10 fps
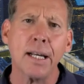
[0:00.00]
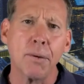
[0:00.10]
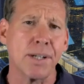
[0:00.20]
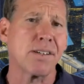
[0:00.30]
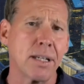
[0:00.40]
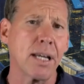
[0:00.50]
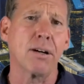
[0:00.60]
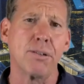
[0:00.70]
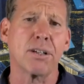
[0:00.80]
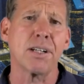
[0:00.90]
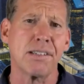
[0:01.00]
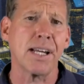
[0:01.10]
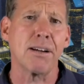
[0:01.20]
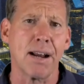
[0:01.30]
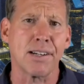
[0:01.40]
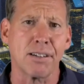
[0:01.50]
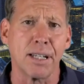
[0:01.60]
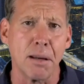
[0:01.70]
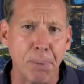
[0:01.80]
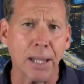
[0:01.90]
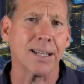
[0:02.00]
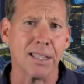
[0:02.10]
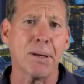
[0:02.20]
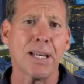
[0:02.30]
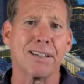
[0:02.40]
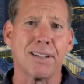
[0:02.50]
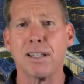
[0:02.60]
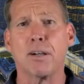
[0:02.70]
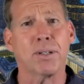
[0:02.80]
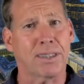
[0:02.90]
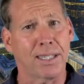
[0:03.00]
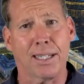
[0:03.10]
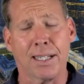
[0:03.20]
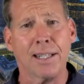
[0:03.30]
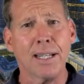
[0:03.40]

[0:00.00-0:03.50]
which, you could say you're actually in the belly of the beast, dealing with the,